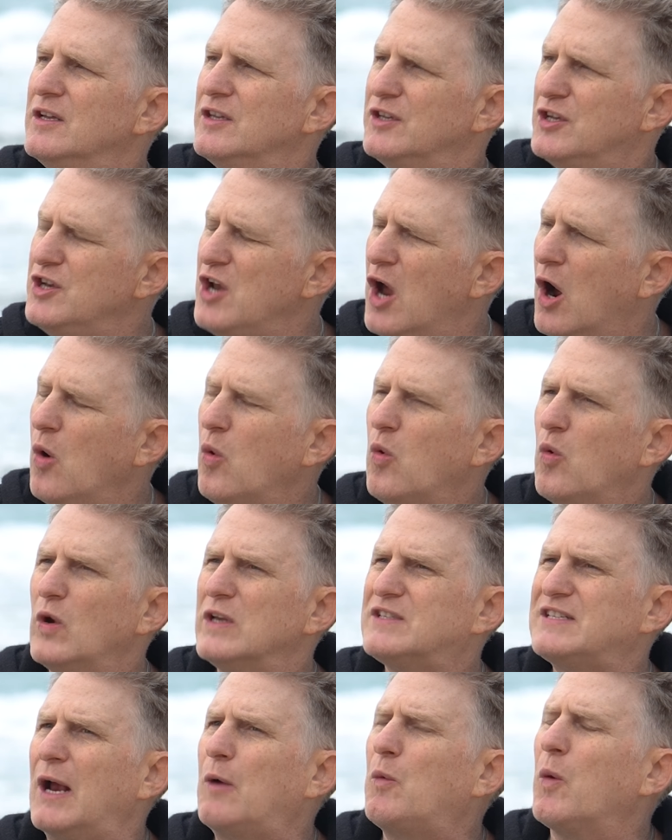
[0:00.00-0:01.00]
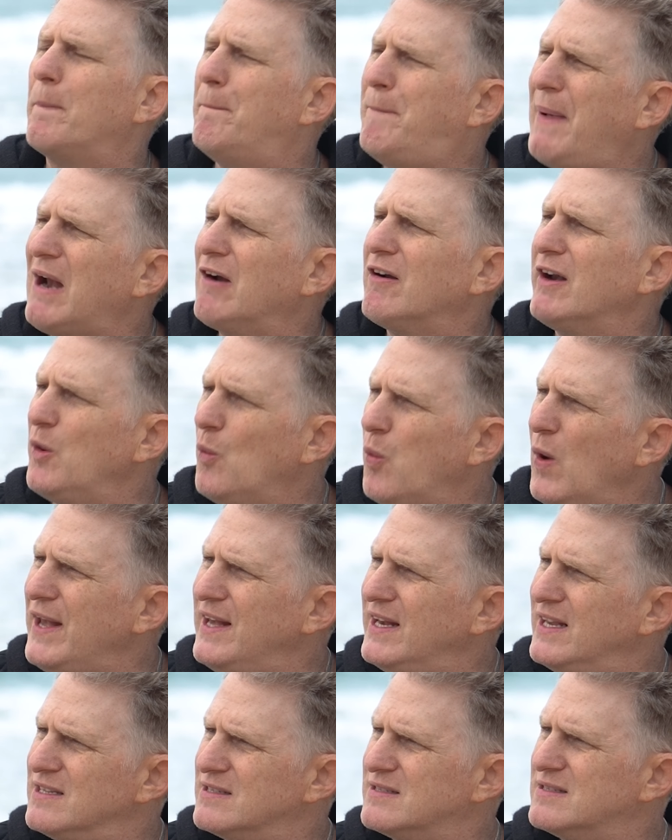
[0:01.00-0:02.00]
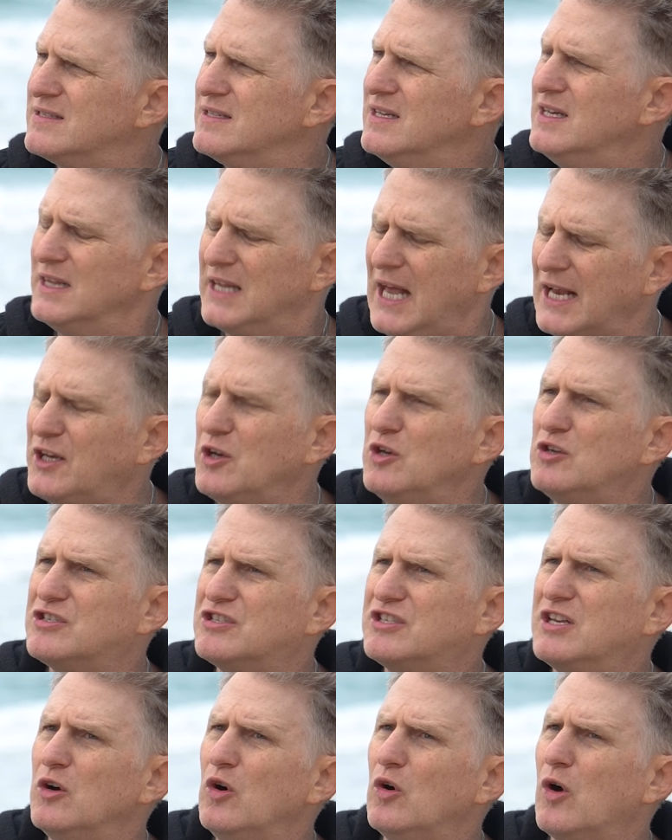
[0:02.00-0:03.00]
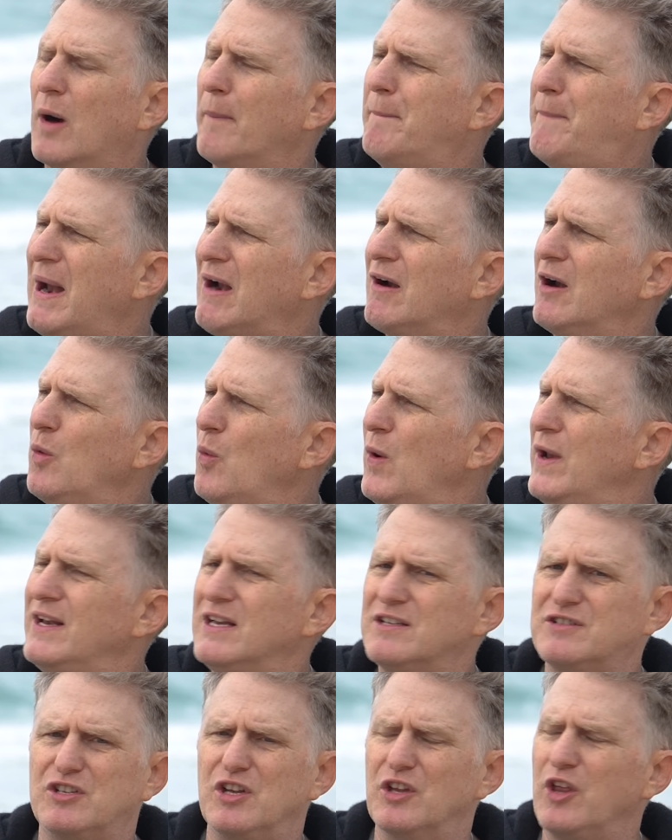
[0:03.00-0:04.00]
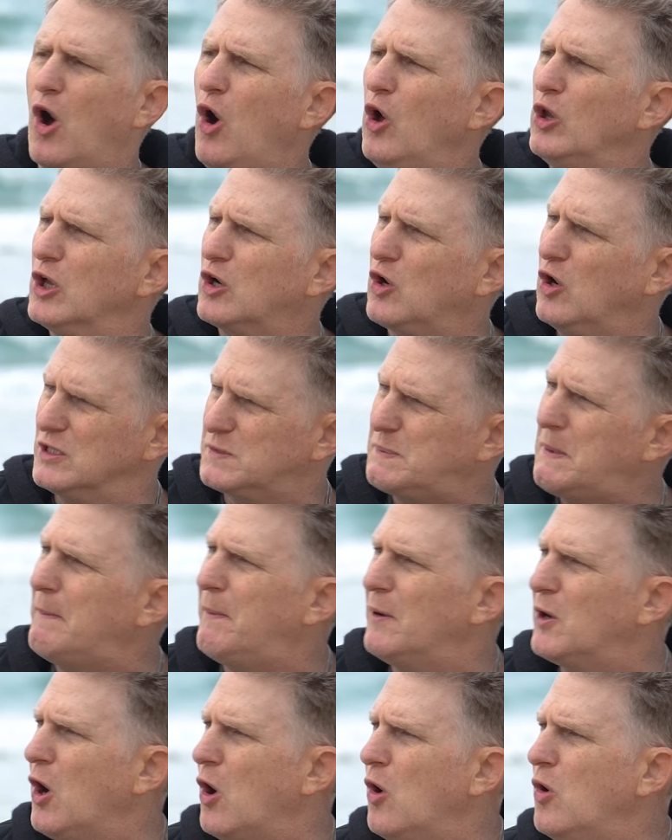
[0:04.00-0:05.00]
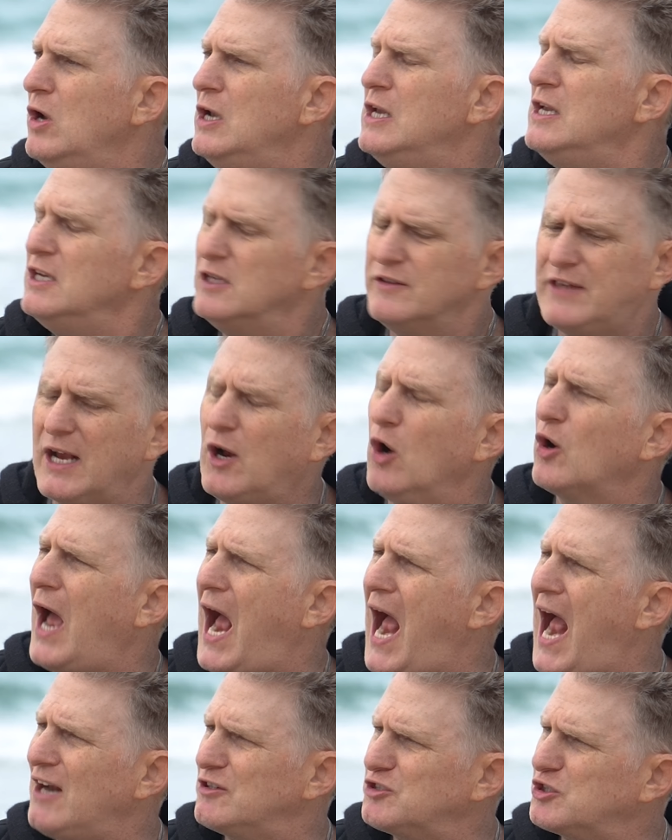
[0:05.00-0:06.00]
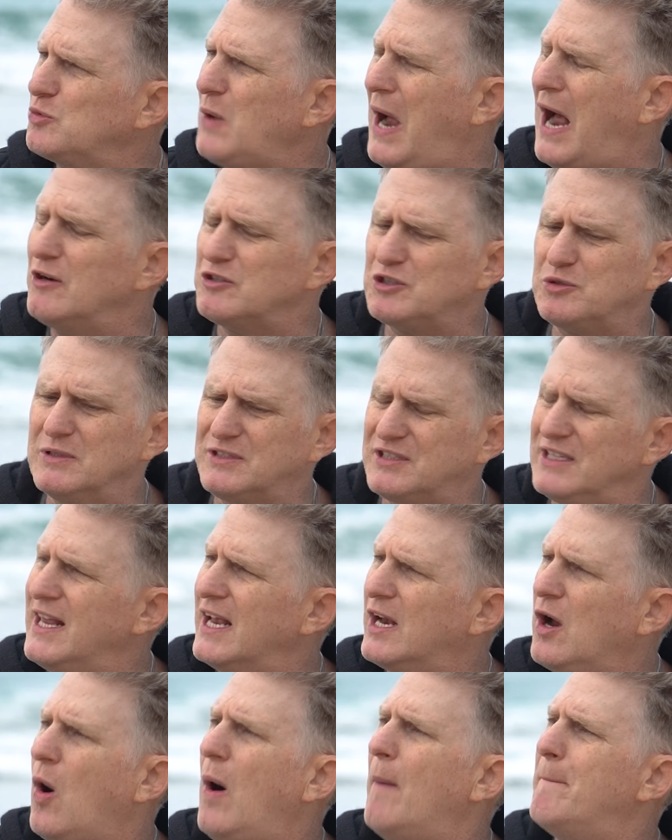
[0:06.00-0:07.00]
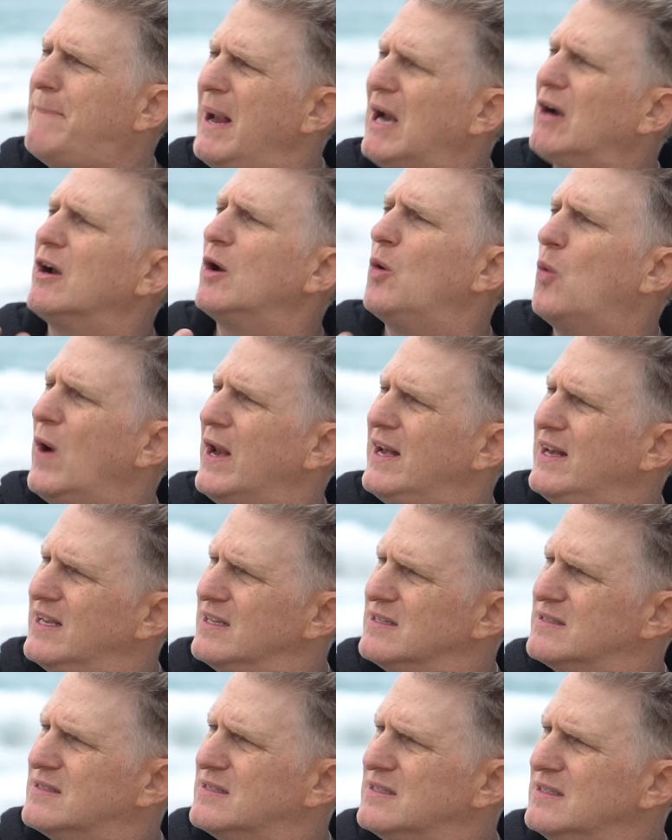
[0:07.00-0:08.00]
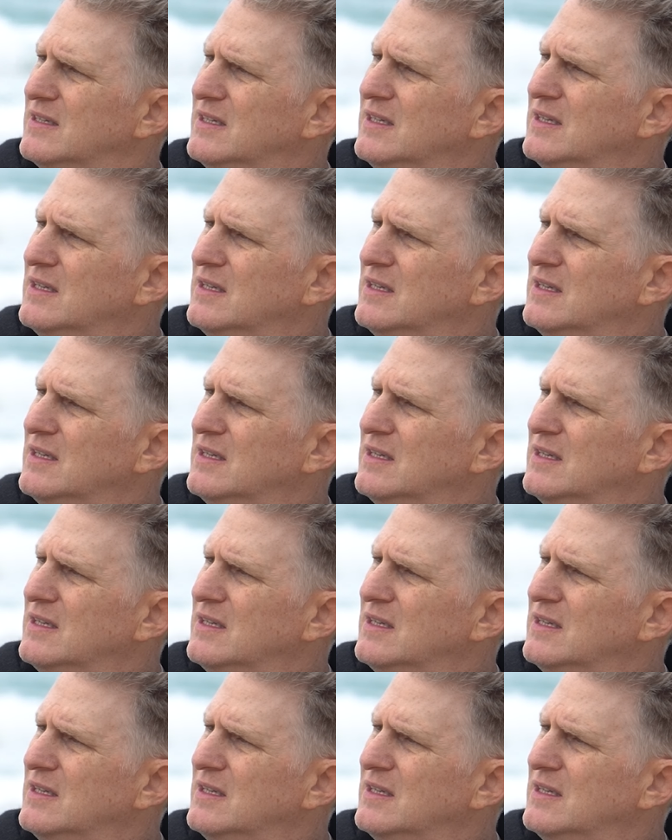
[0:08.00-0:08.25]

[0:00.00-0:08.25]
You know, it's like we're bearing witness, like you still are bearing witness to the Holocaust. People go, they go to Auschwitz and they go, I'm bearing witness.